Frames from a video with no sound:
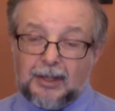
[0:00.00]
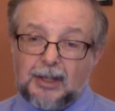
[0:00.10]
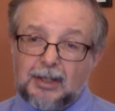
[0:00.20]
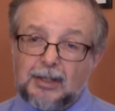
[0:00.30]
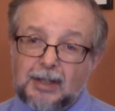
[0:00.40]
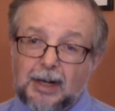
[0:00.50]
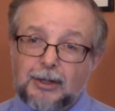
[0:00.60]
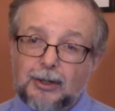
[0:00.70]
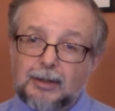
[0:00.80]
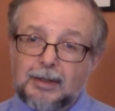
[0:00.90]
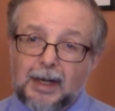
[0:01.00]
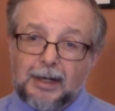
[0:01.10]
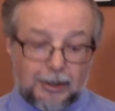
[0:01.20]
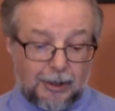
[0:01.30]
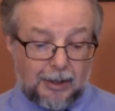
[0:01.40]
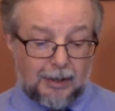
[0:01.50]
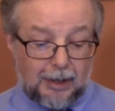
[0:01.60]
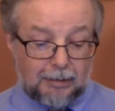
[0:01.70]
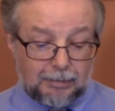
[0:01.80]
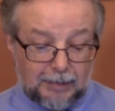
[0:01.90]
this essential nature
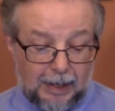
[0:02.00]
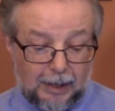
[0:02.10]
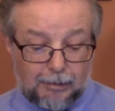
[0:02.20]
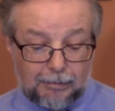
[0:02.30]
of love.